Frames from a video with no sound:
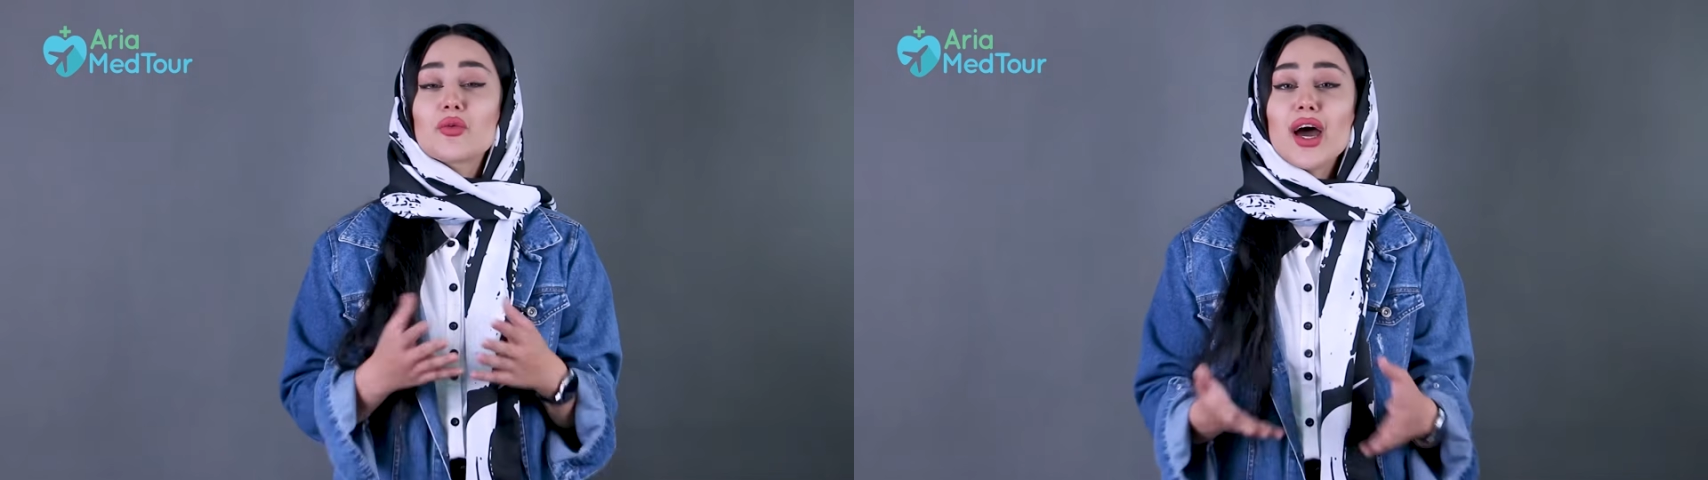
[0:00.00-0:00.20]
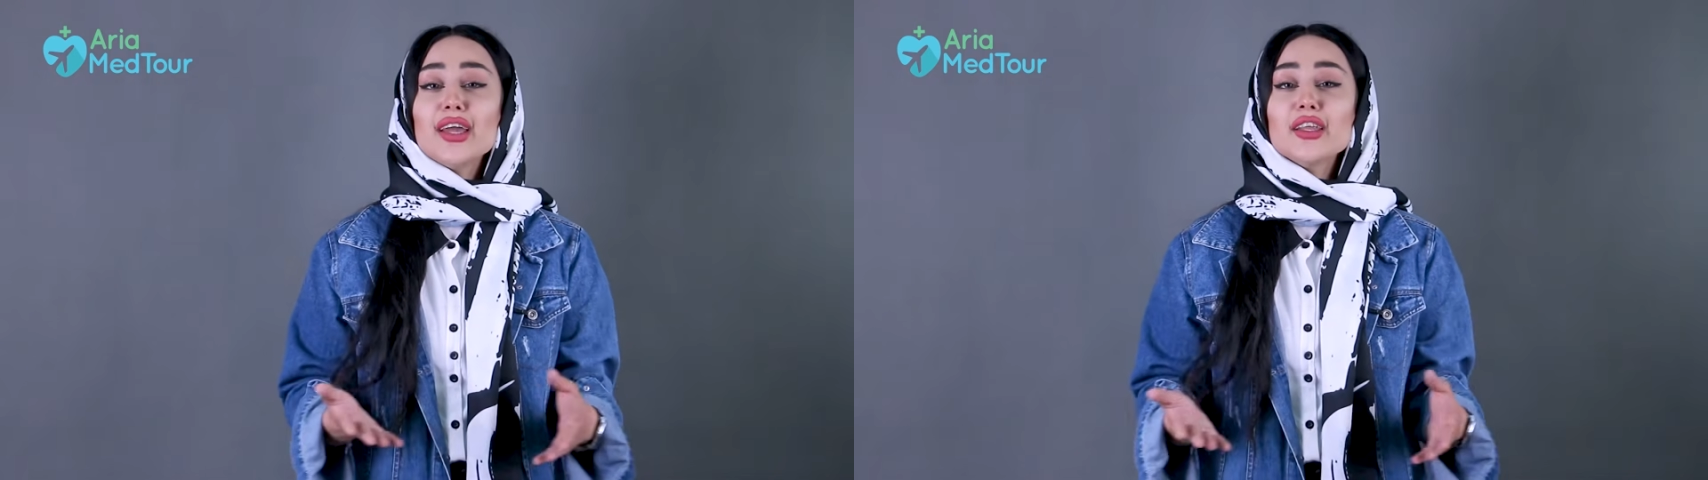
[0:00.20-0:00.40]

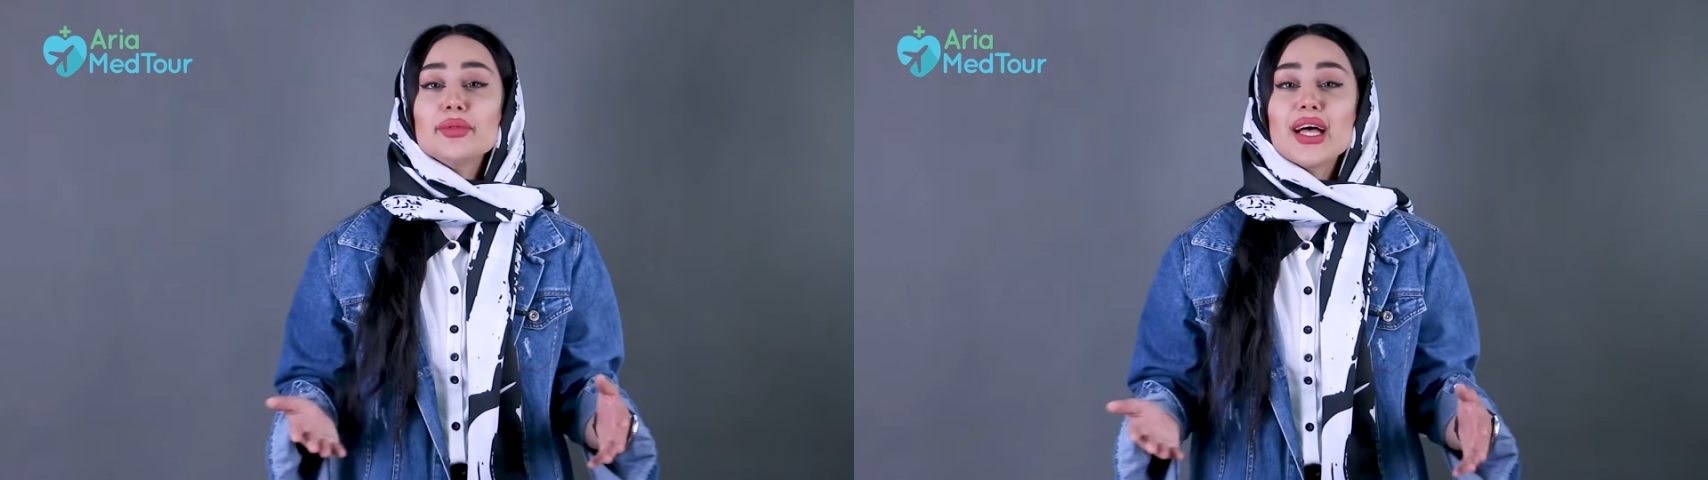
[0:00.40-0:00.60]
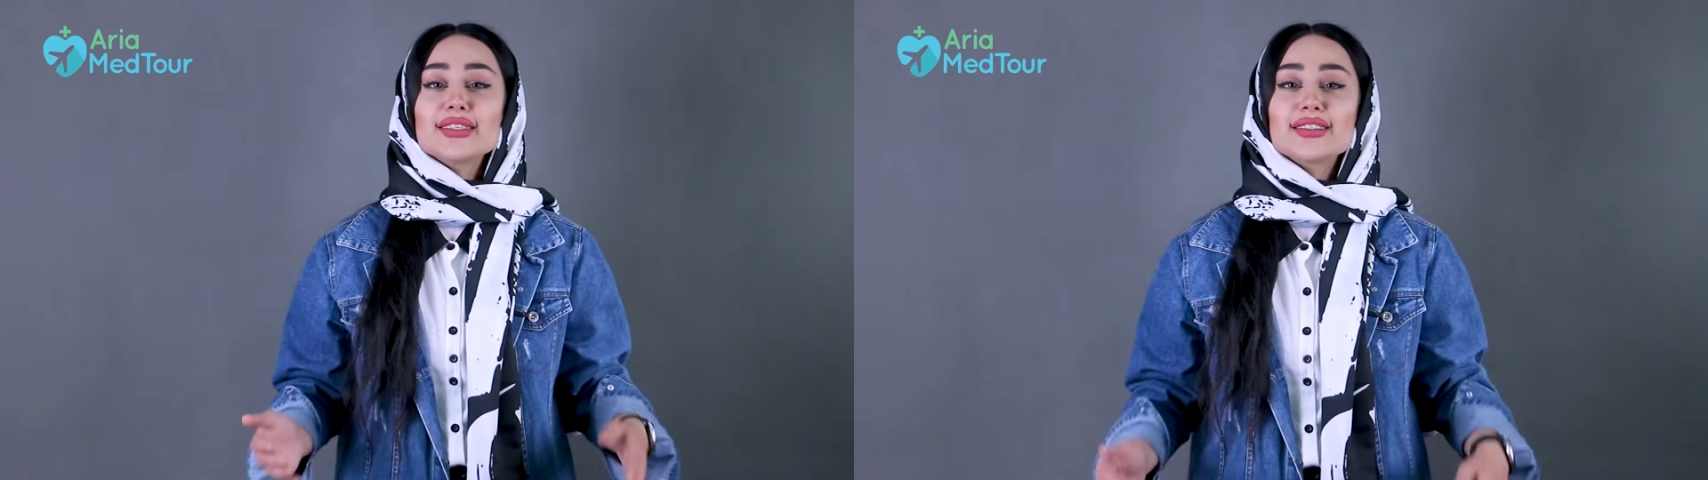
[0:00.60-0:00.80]

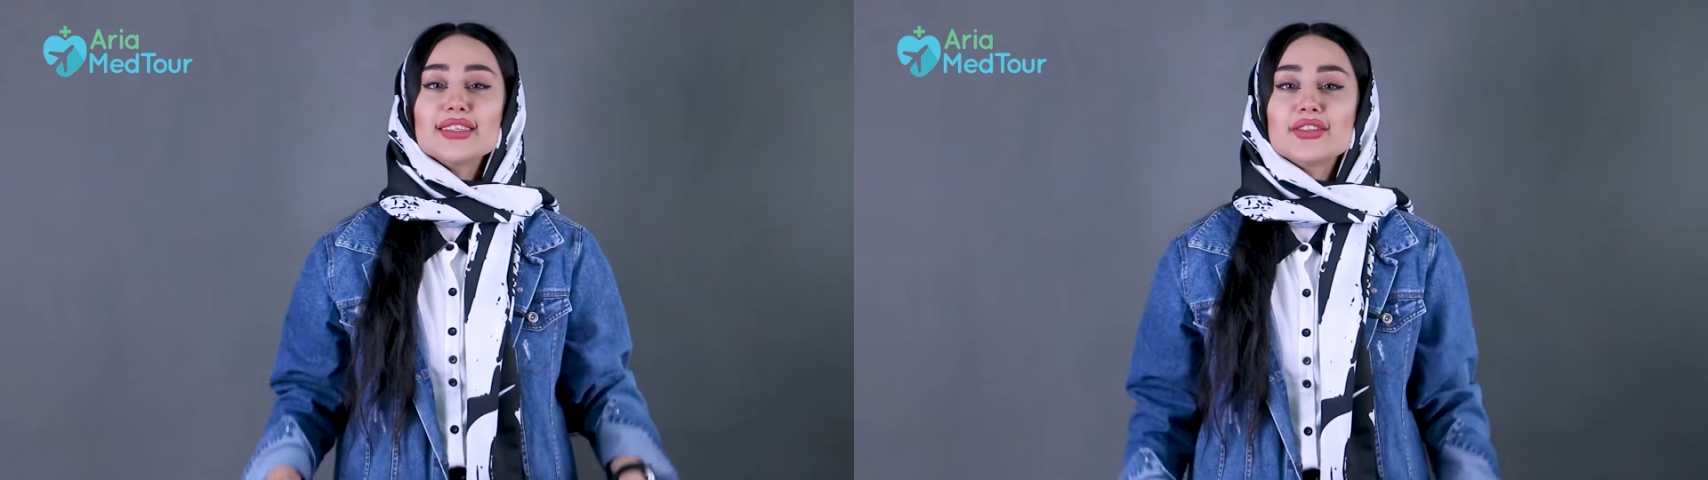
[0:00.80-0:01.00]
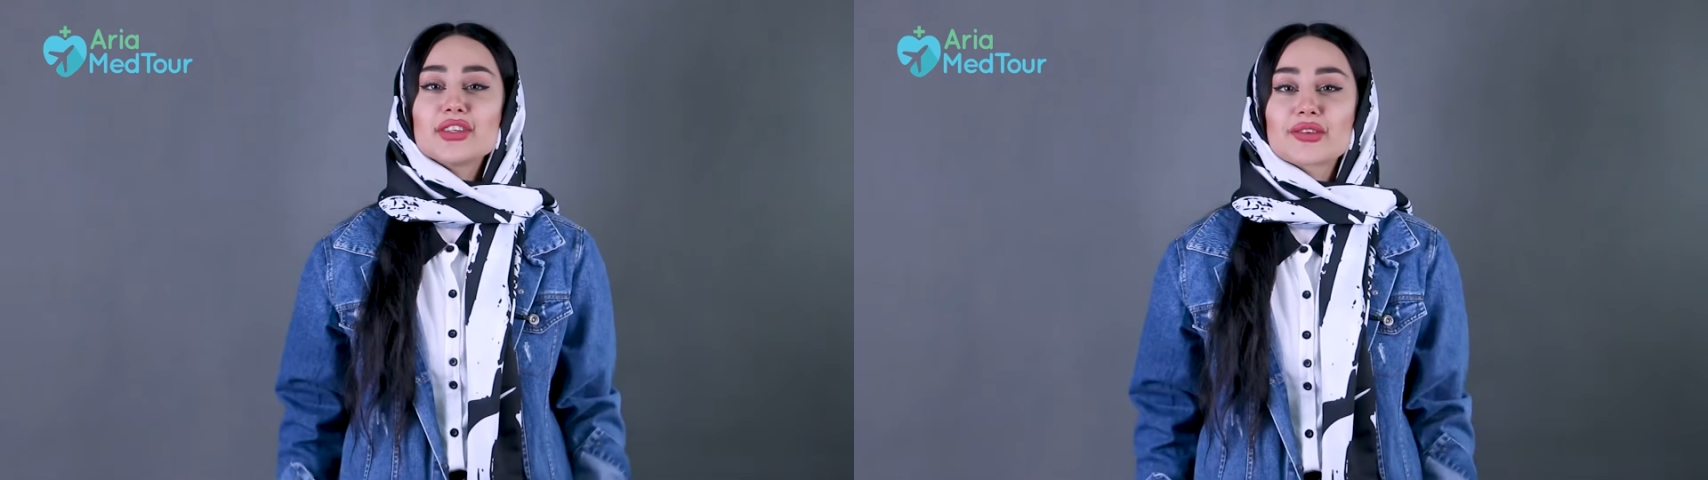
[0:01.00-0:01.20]

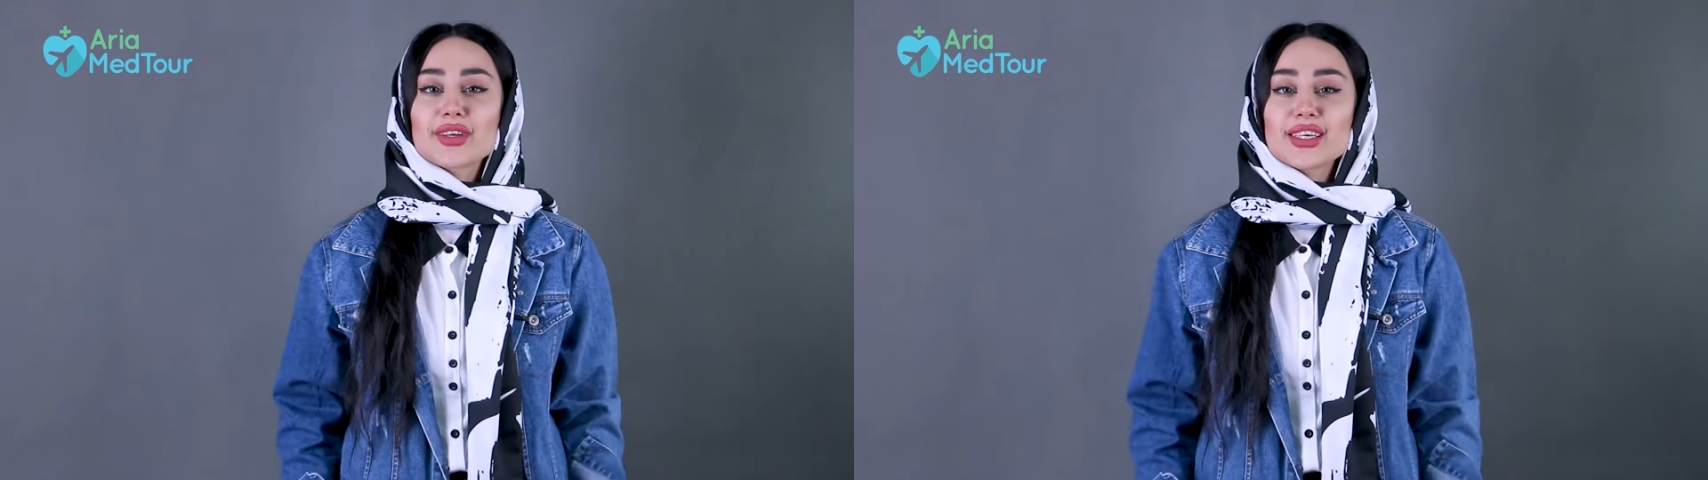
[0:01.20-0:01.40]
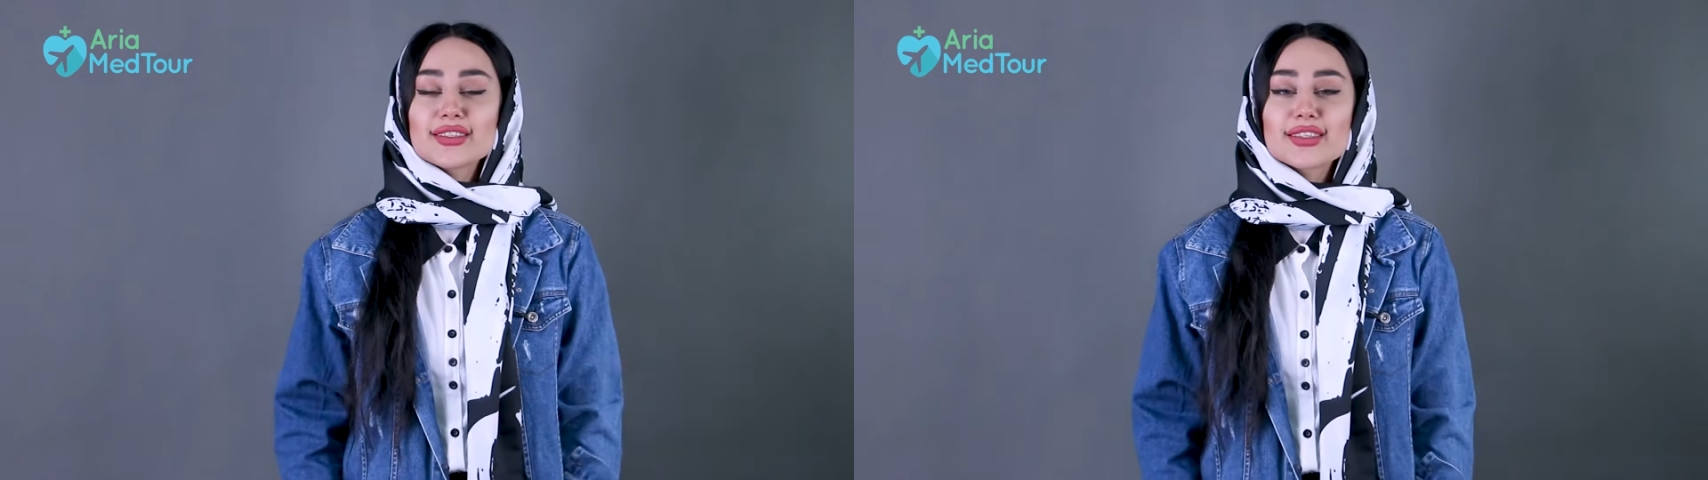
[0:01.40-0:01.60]
rhinoplasty
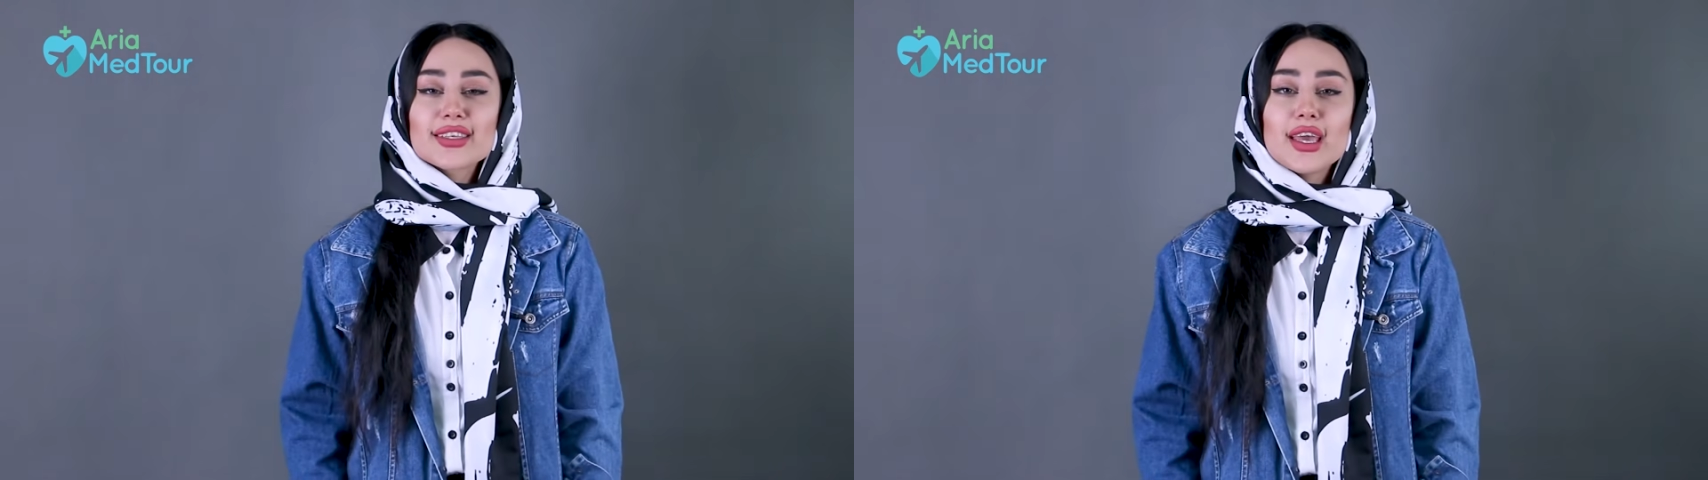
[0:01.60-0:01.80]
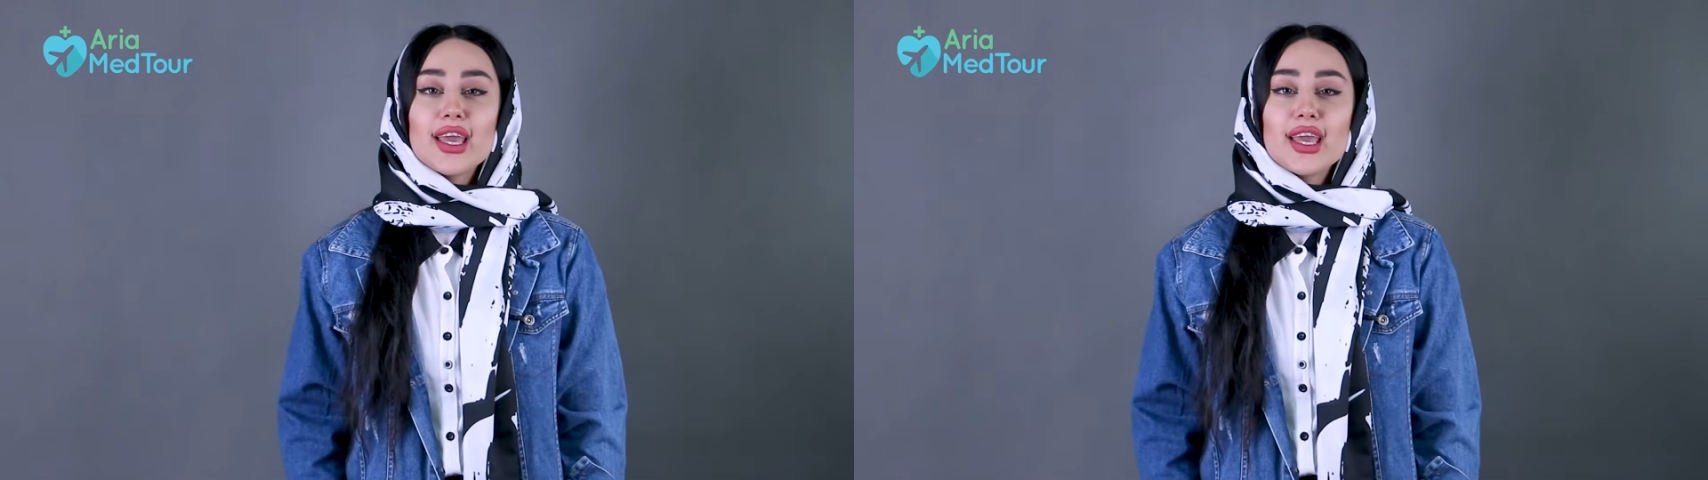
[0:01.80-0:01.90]
series.